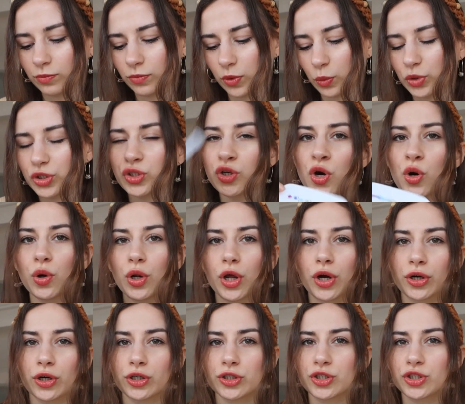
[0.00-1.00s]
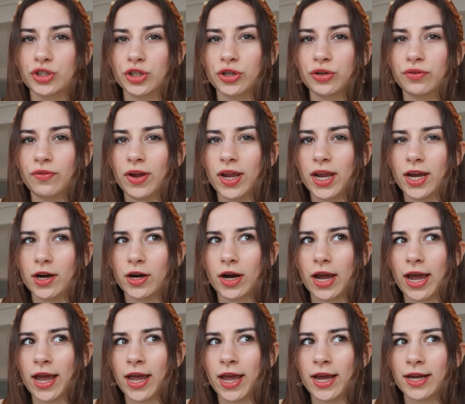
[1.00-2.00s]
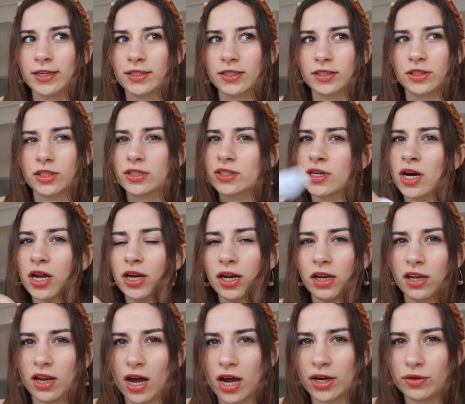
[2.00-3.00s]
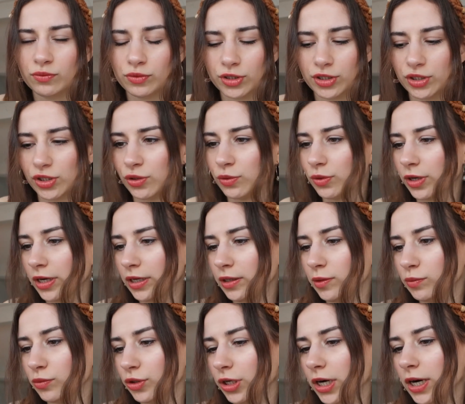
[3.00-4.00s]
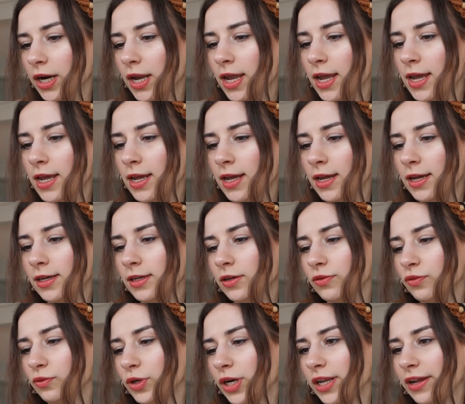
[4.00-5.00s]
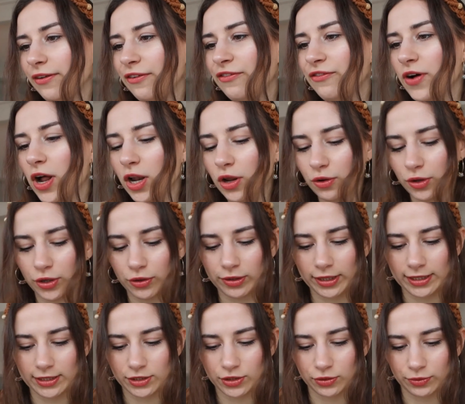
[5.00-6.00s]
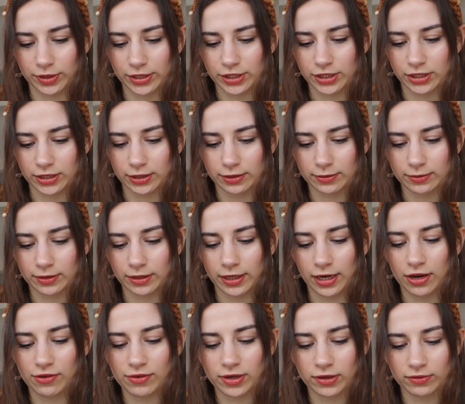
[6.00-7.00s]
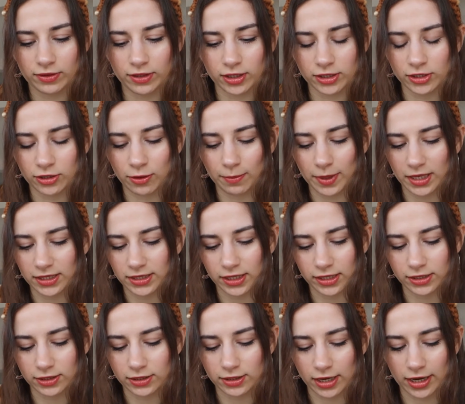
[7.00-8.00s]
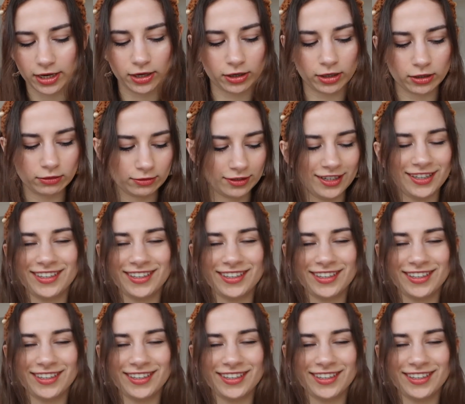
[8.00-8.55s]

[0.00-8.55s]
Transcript: was no longer serving and does not align with you anymore really follow your intuition even if it does not make sense at all